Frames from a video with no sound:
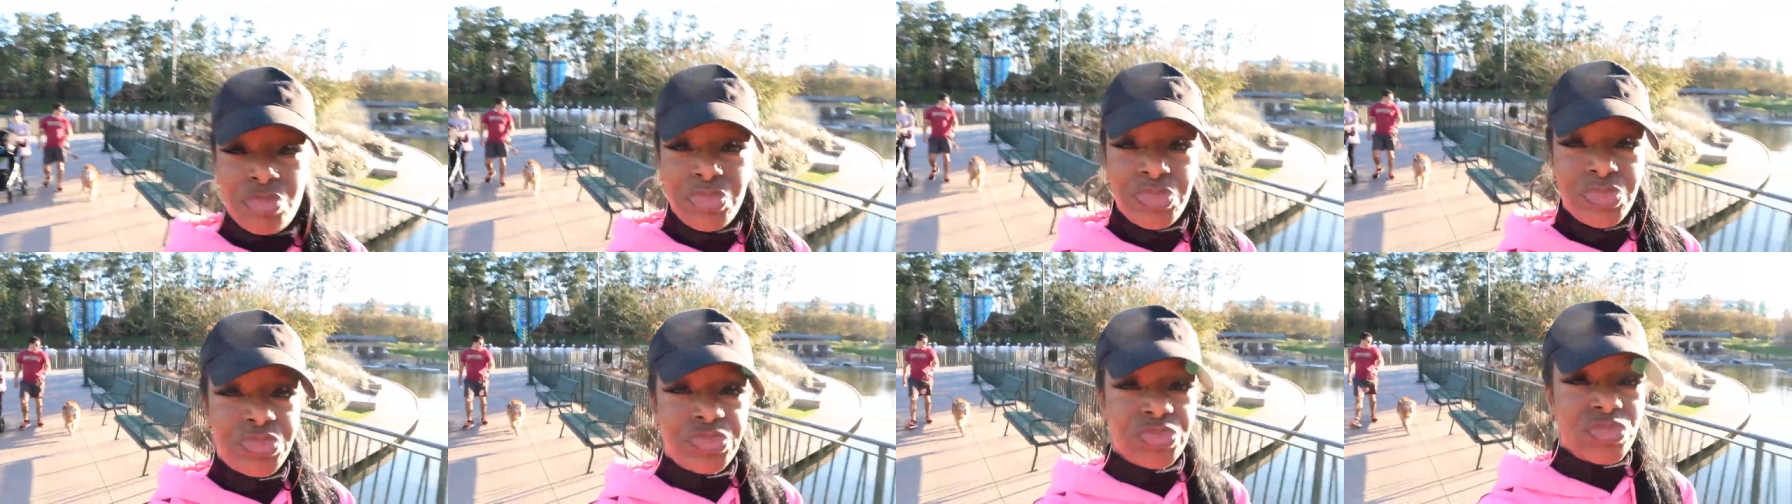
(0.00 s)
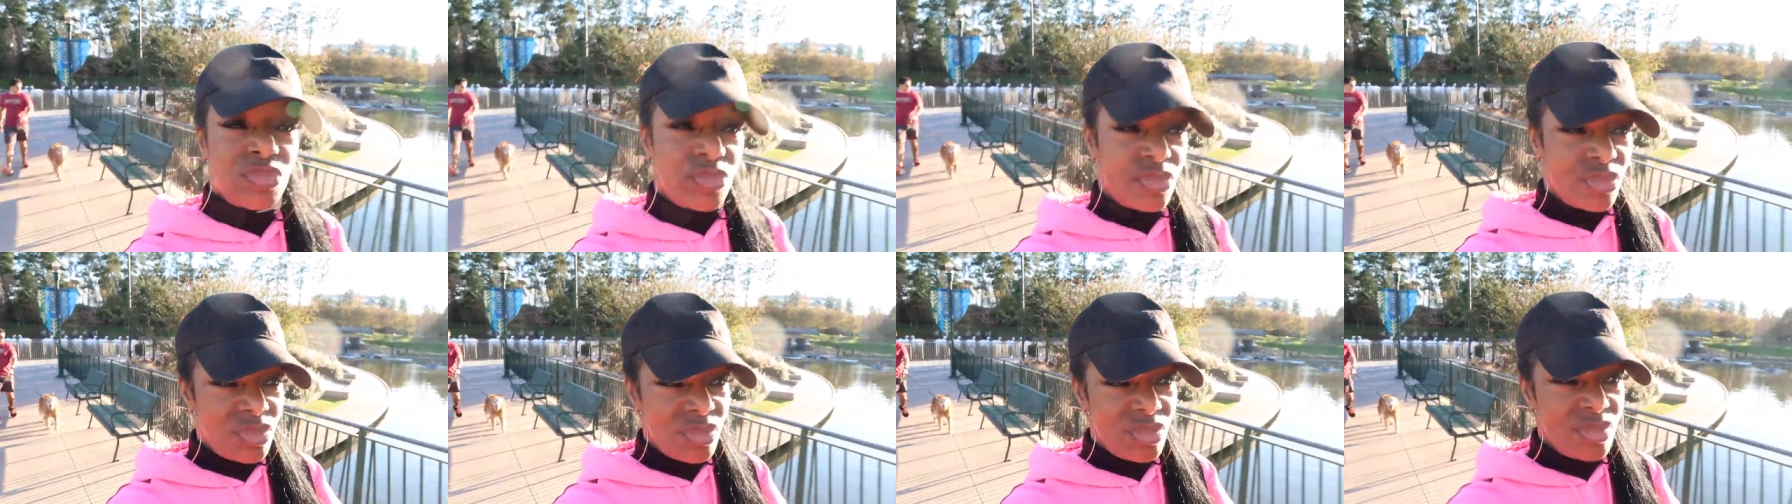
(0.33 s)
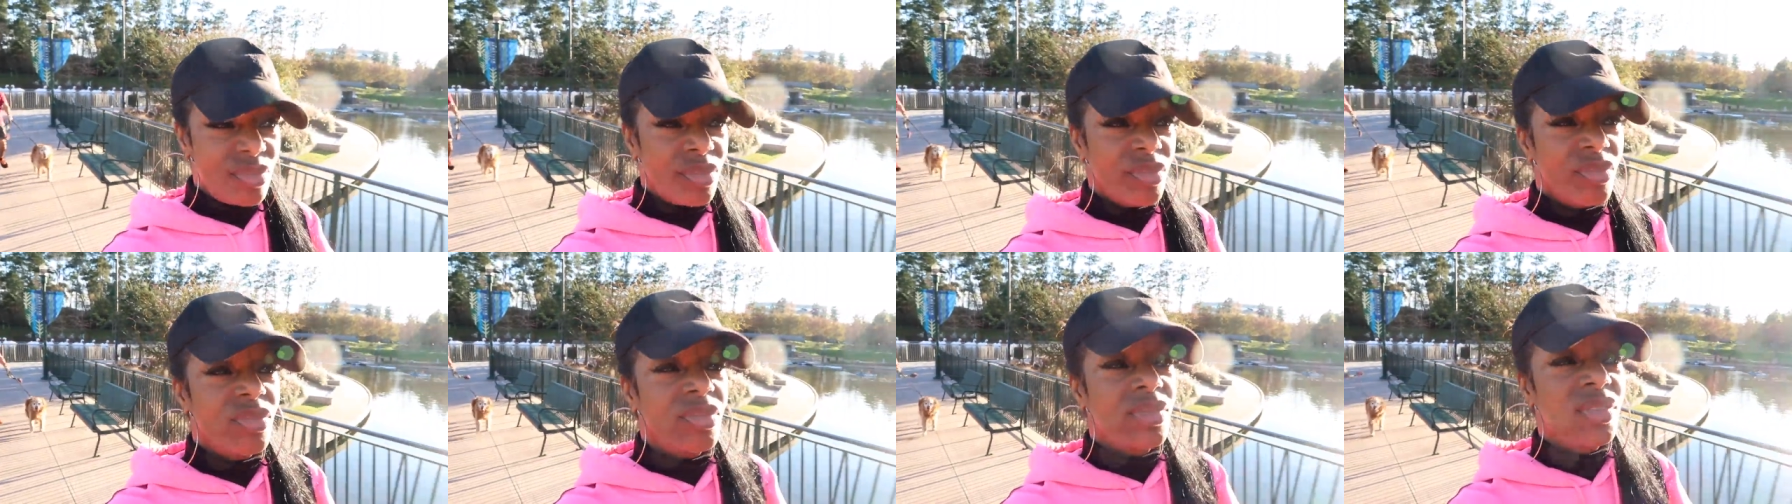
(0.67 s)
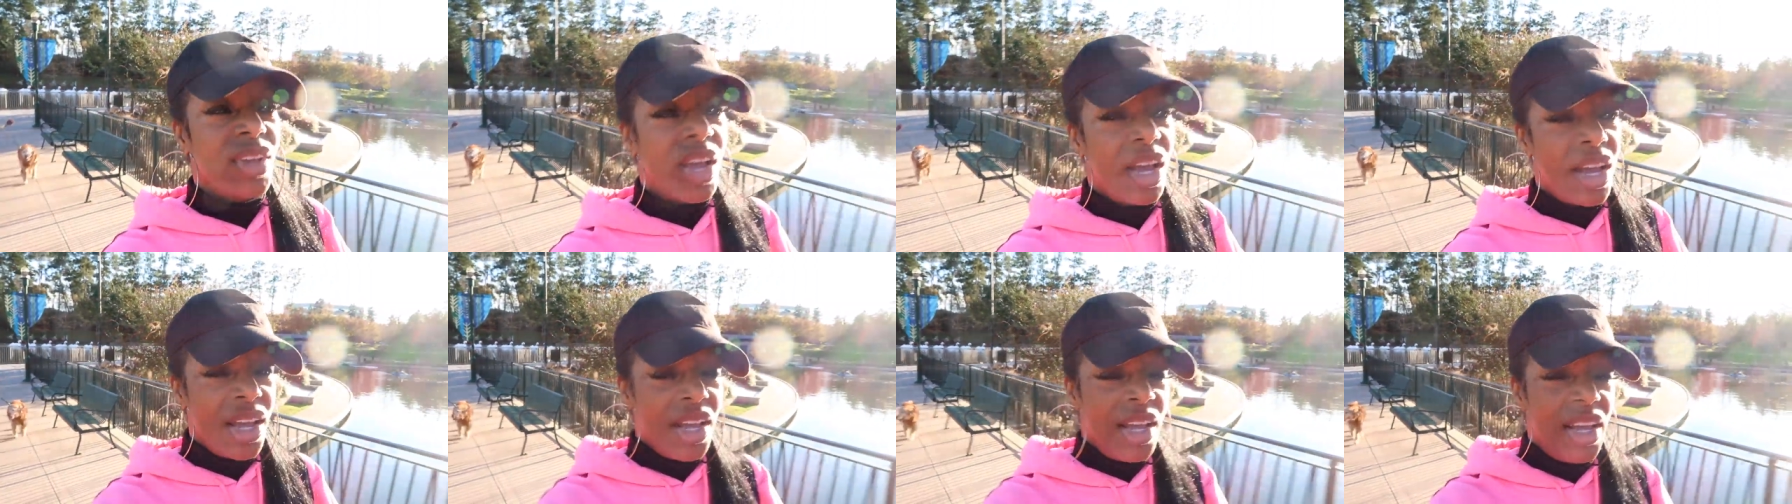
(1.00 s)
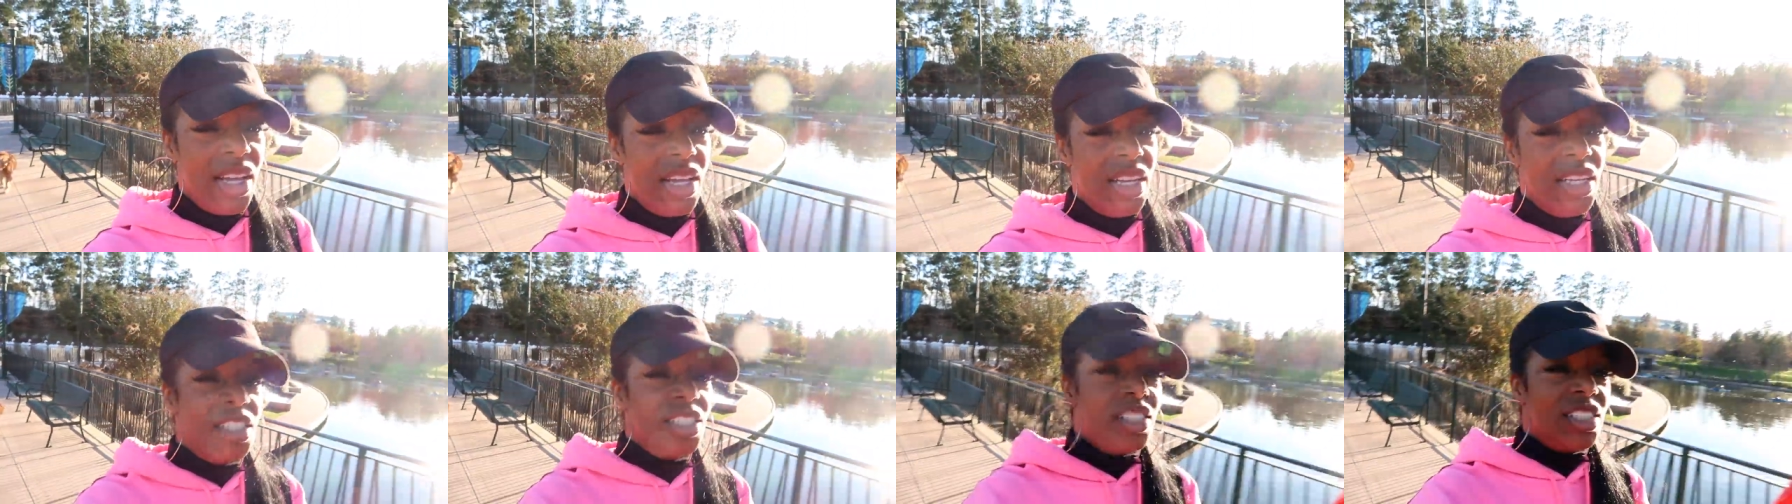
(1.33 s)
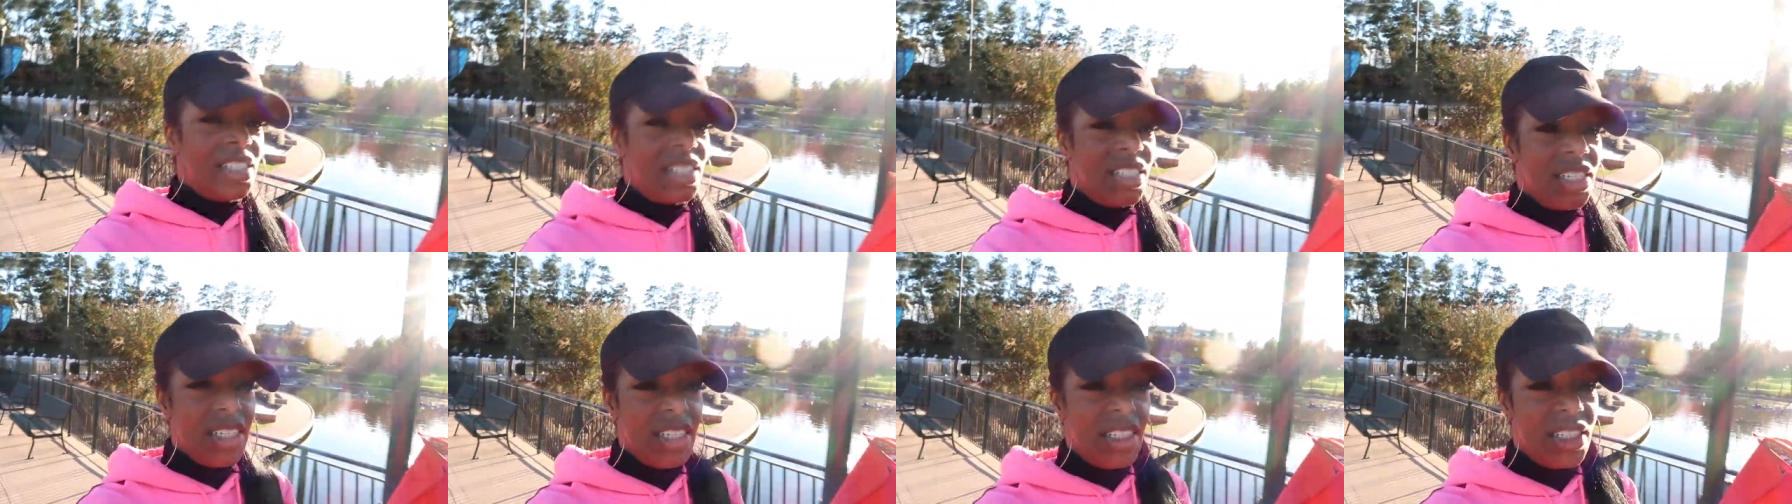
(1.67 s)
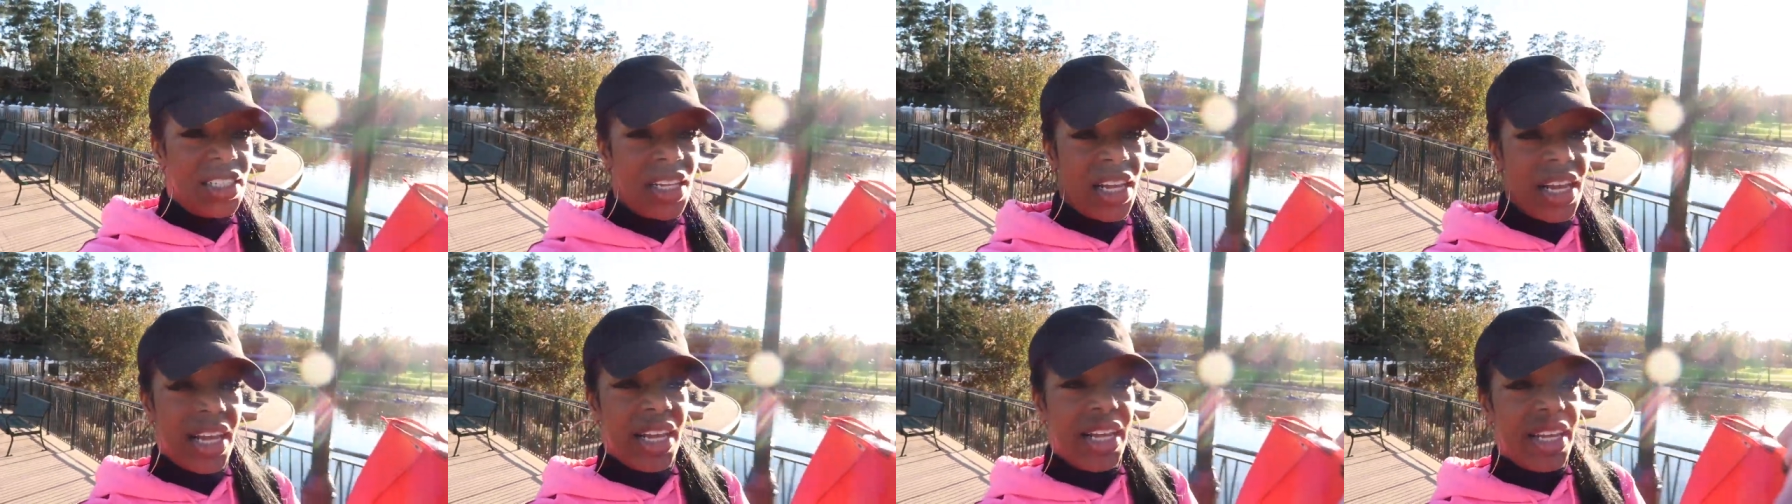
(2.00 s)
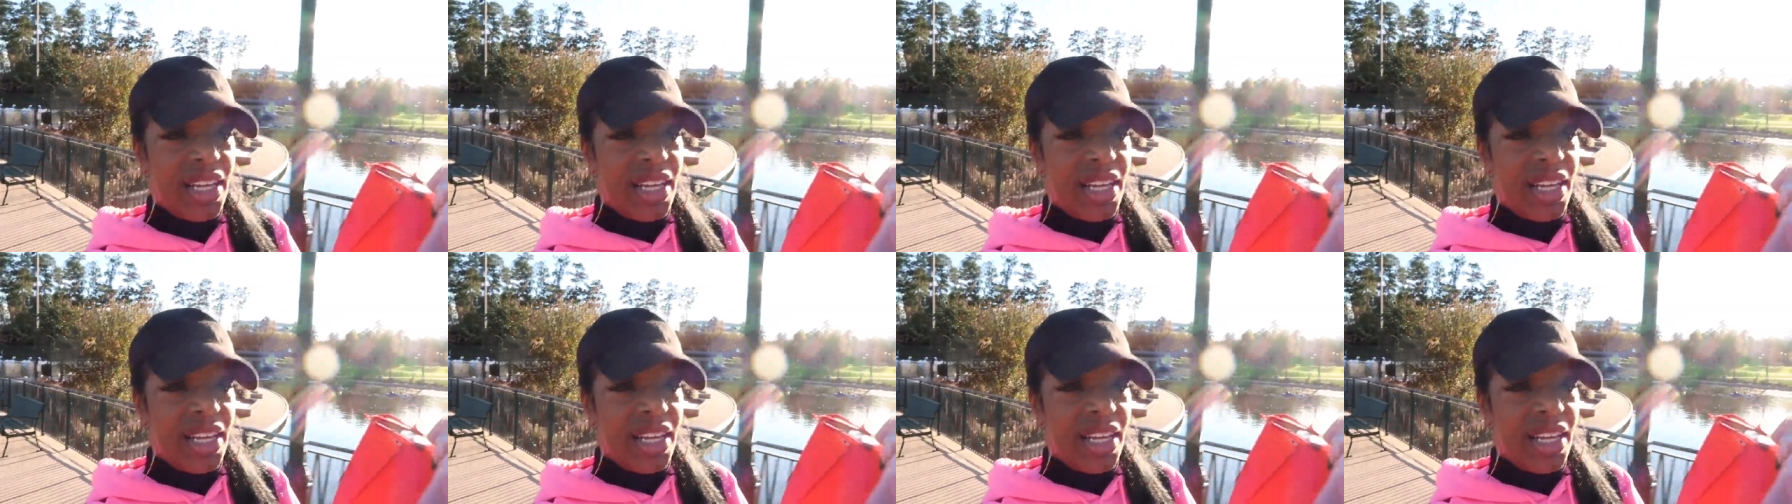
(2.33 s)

didn't even She's